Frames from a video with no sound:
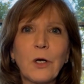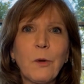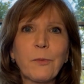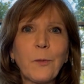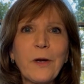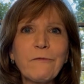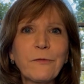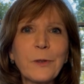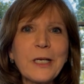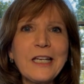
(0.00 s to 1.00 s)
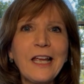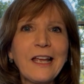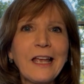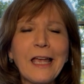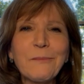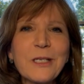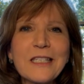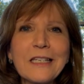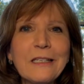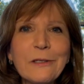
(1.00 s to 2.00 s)
Oprah Winfrey, N B
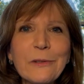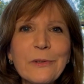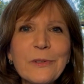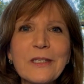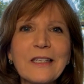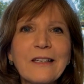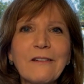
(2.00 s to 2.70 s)
C News,